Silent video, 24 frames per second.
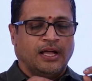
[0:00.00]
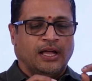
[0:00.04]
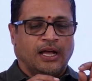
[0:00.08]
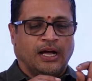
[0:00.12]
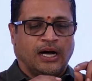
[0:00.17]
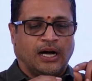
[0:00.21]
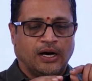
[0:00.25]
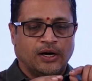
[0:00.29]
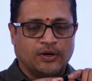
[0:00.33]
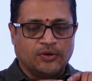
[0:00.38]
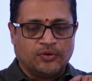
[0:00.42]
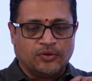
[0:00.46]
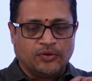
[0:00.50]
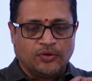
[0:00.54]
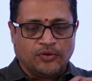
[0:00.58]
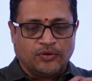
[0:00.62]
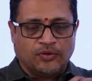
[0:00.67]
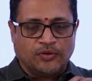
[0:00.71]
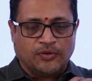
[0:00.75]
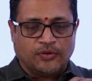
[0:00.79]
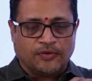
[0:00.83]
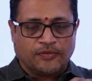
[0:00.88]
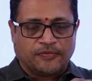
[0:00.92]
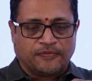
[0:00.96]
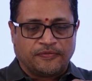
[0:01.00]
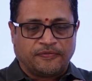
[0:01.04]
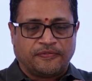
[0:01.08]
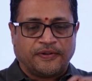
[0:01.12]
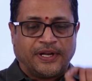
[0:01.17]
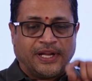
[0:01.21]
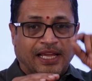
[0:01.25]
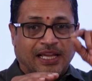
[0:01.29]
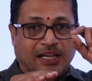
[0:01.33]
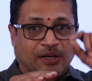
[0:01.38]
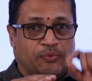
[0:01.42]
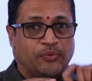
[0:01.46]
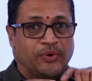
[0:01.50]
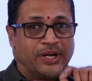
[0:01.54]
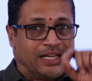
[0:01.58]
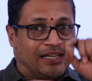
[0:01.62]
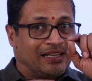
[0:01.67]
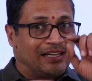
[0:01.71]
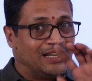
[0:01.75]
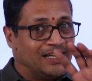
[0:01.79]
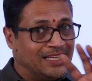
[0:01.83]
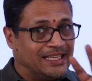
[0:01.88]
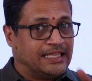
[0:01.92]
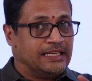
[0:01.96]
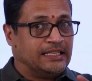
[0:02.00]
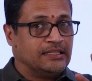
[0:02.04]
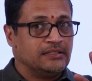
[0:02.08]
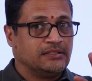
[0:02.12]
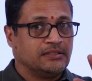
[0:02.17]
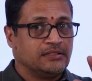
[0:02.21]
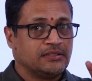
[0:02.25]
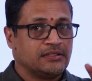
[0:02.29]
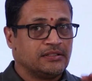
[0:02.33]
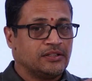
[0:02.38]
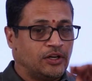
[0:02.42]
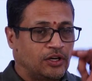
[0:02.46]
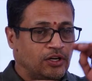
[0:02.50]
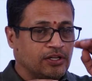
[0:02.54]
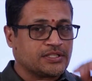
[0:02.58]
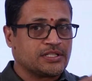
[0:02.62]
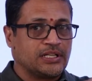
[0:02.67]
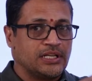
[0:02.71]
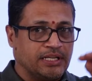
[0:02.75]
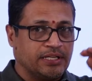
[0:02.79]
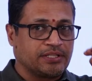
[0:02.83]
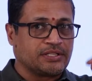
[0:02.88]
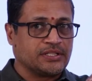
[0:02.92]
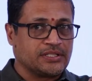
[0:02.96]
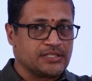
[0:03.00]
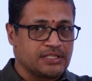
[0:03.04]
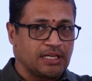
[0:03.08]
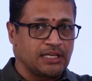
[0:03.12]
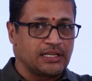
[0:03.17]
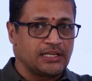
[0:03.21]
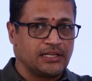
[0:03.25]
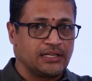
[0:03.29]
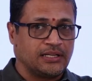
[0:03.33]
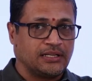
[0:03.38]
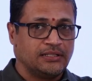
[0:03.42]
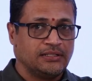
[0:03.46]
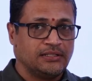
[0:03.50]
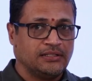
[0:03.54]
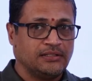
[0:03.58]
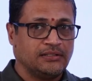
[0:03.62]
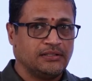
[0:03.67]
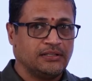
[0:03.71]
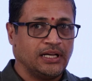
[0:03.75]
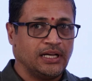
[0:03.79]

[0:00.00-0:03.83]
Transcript: How frequently the oscillations occur?